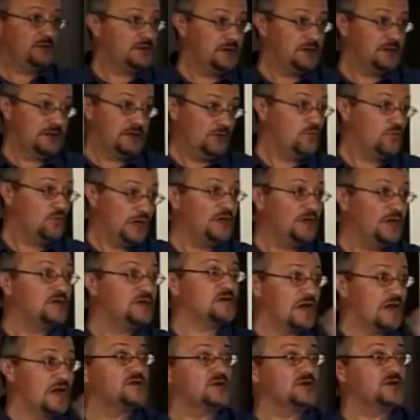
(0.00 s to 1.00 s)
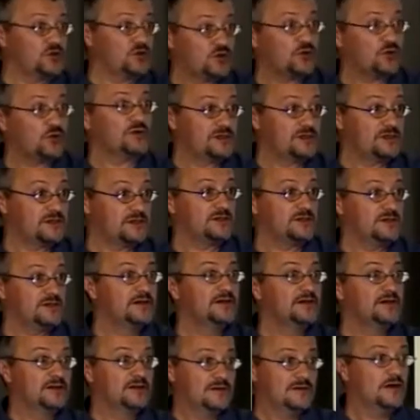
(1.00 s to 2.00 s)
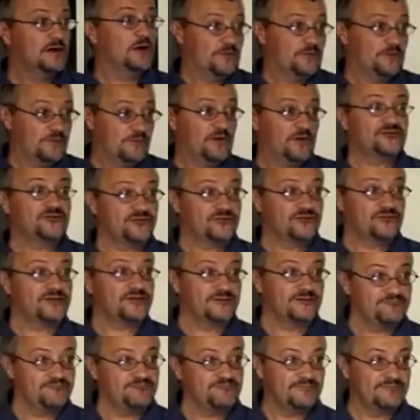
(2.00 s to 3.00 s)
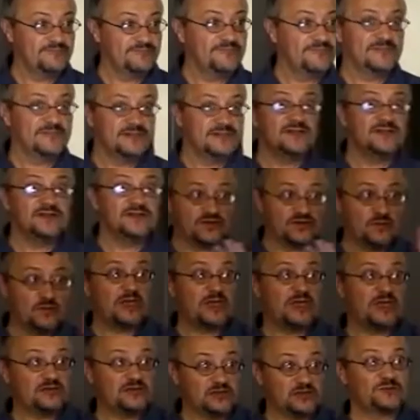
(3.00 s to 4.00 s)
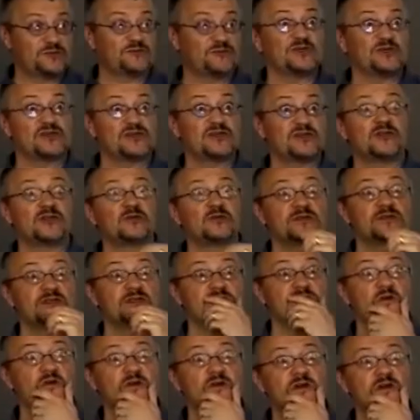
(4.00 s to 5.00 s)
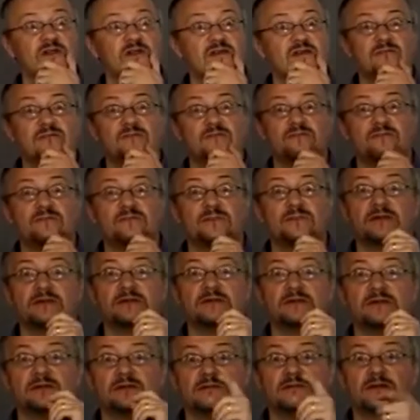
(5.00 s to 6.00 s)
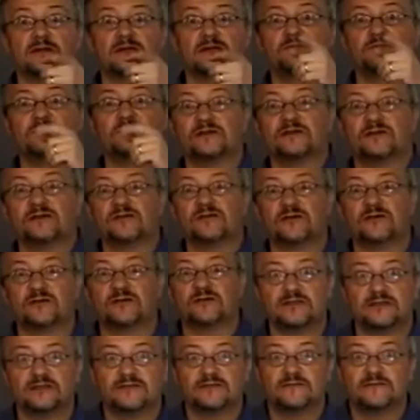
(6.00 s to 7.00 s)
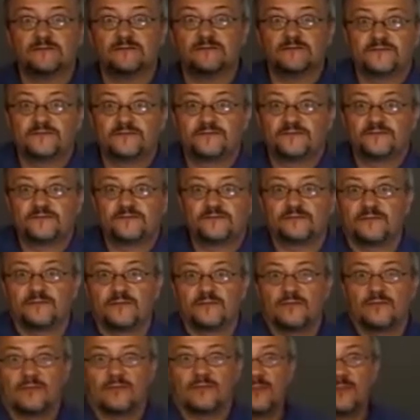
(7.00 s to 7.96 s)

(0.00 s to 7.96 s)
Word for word: you know, weeds as a source of nitrogen in some cases, especially those that are it. Rob, did you have a question? Uh,